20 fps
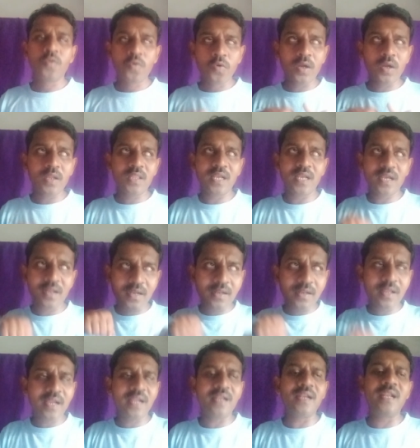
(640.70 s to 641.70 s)
who are there
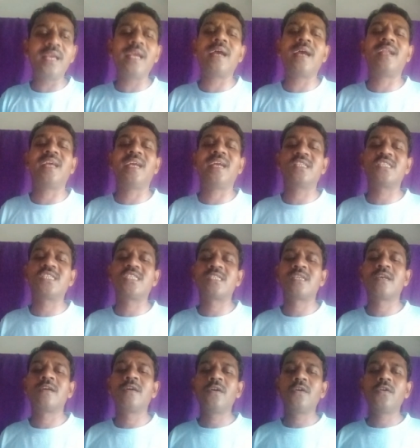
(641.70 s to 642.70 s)
in NDA
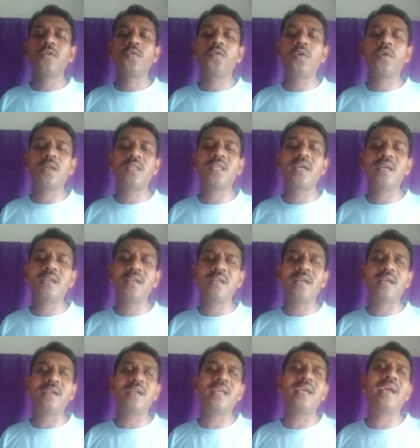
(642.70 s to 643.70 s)
alliance, who are there in
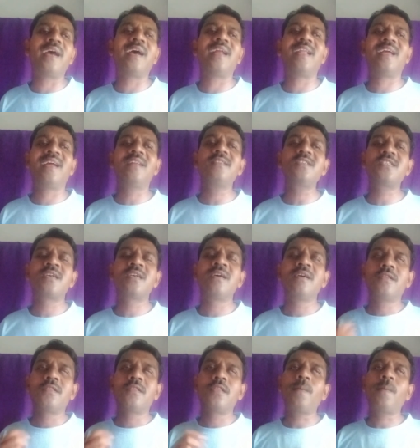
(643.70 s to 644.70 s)
NDA alliance.
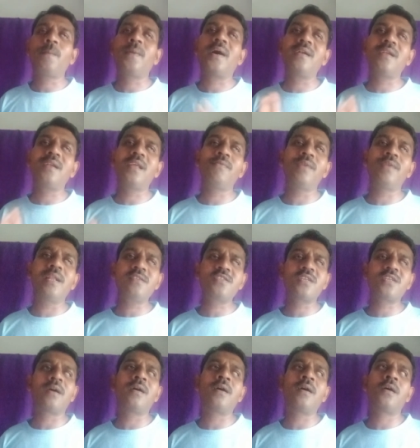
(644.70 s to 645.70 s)
The party will
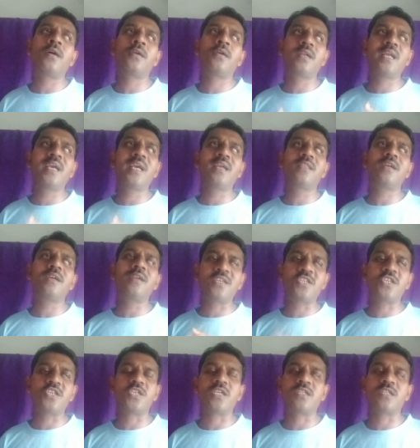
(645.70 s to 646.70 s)
take the
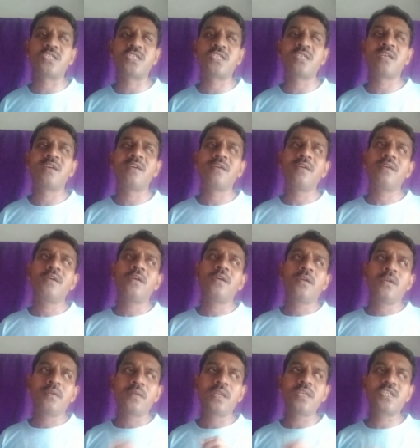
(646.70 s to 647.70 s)
decisions,
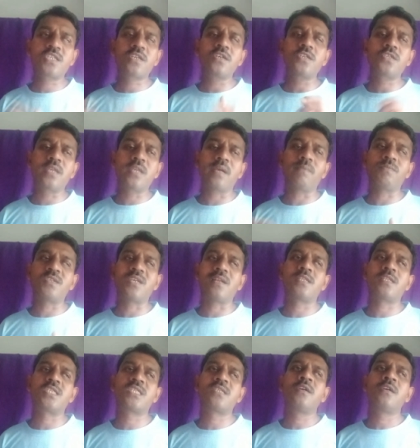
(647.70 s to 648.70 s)
discuss
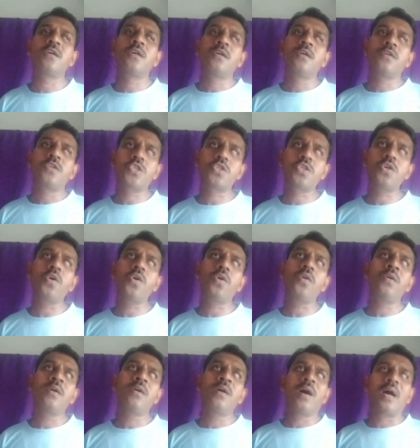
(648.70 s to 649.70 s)
themselves.
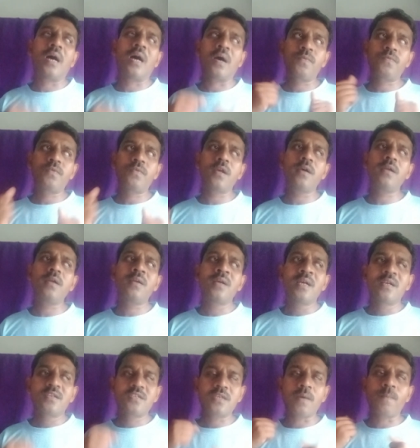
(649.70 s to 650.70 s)
So after
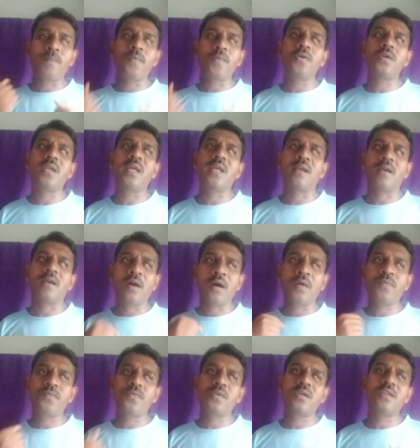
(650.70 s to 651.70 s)
supporting
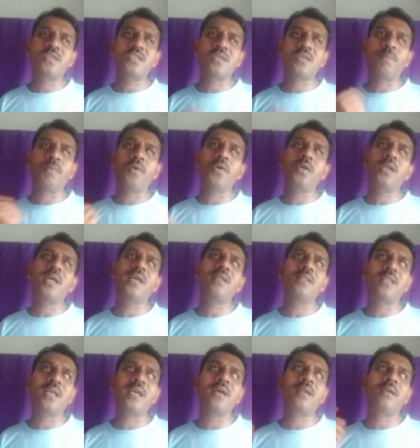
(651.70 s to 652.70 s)

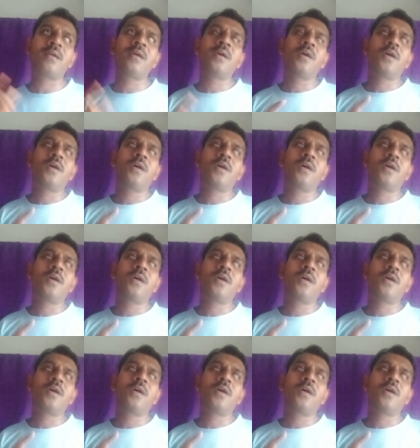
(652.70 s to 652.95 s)
their